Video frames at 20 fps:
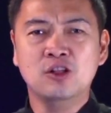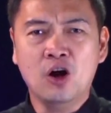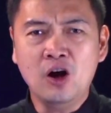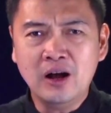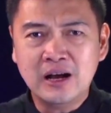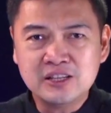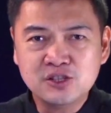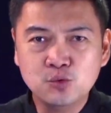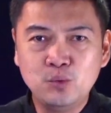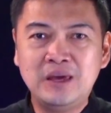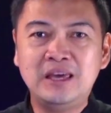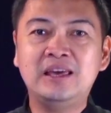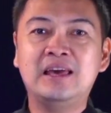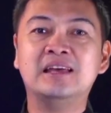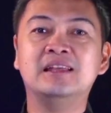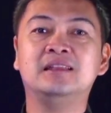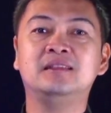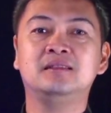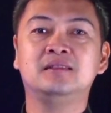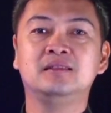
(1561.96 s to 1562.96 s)
As long
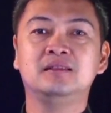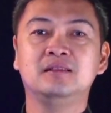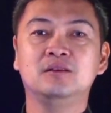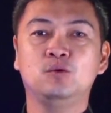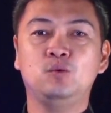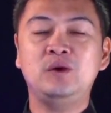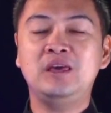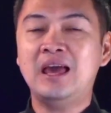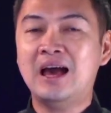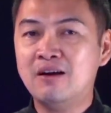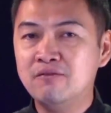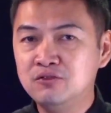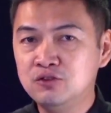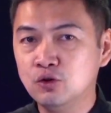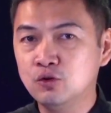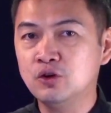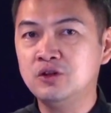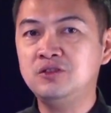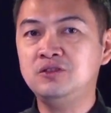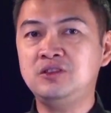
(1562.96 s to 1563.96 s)
as we can,
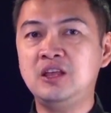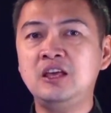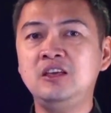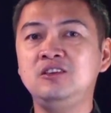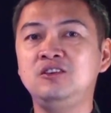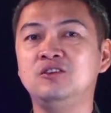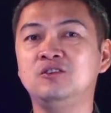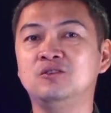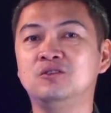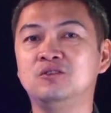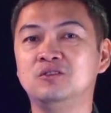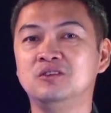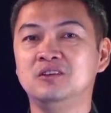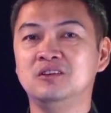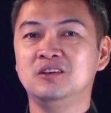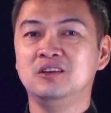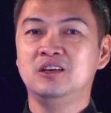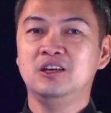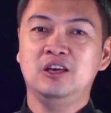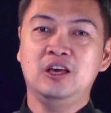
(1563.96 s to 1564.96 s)
we have to
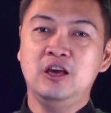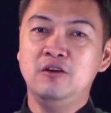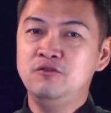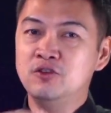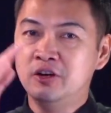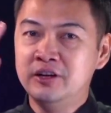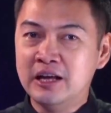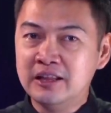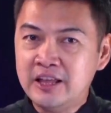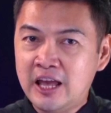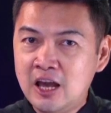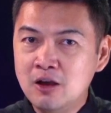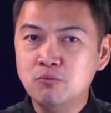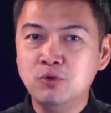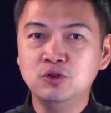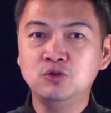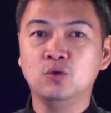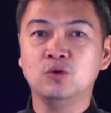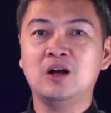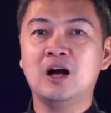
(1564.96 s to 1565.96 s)
continue. If you're
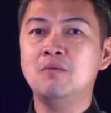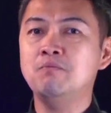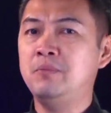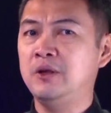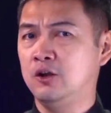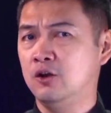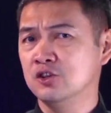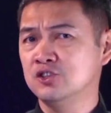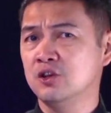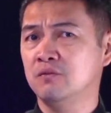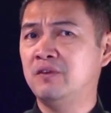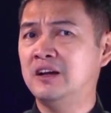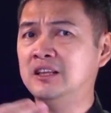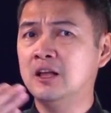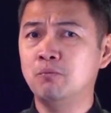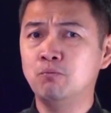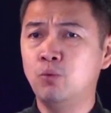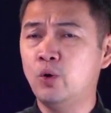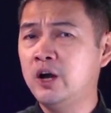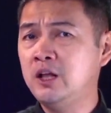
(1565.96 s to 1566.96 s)
not able to come
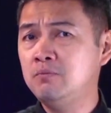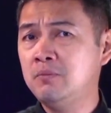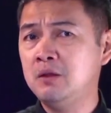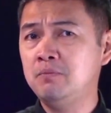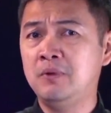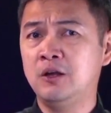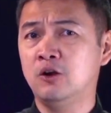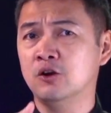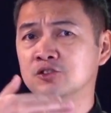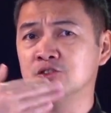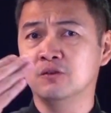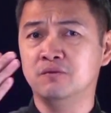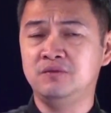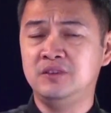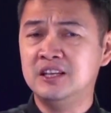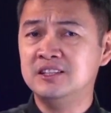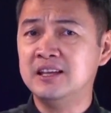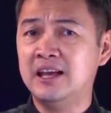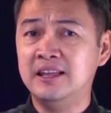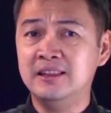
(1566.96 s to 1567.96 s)
because of an appointment,
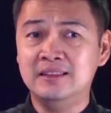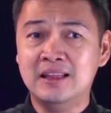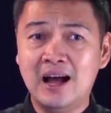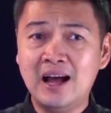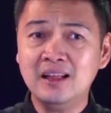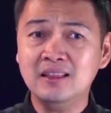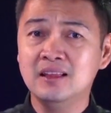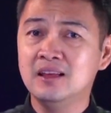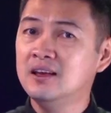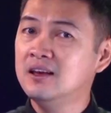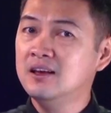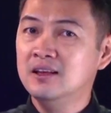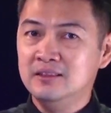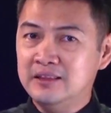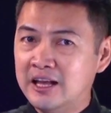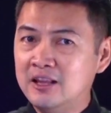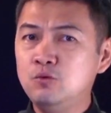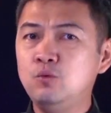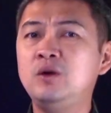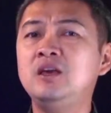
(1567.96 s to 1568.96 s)
because of this and that,
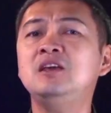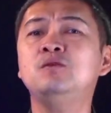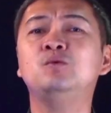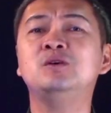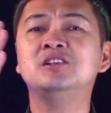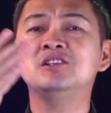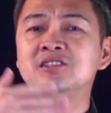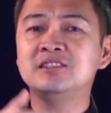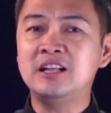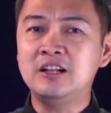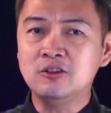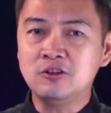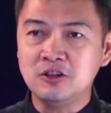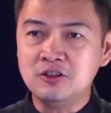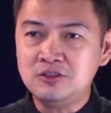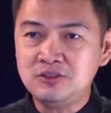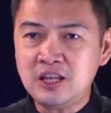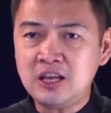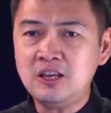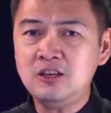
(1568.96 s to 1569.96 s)
then we will
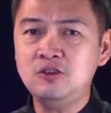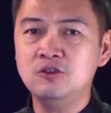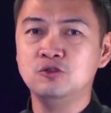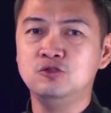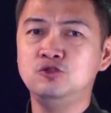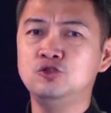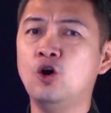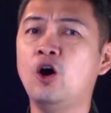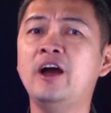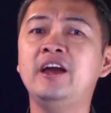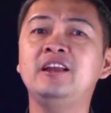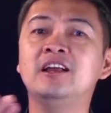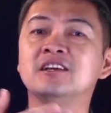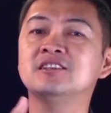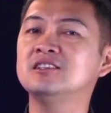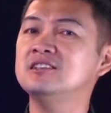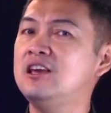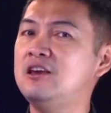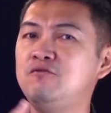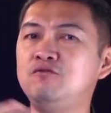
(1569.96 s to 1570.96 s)
still continue.
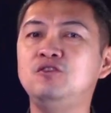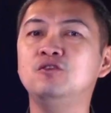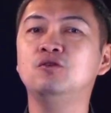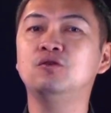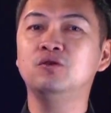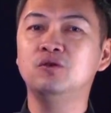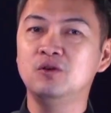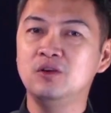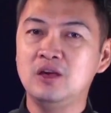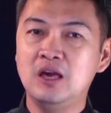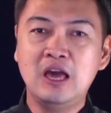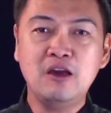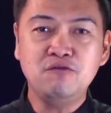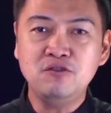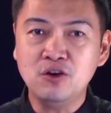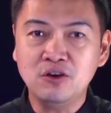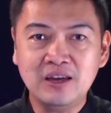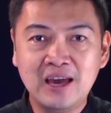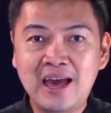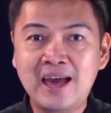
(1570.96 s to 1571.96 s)
Join us if
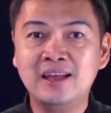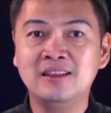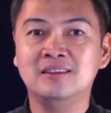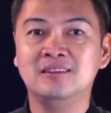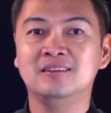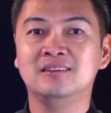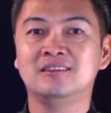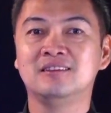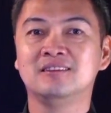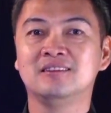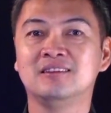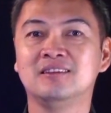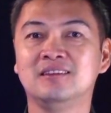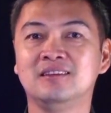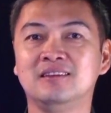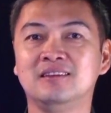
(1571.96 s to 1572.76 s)
you can.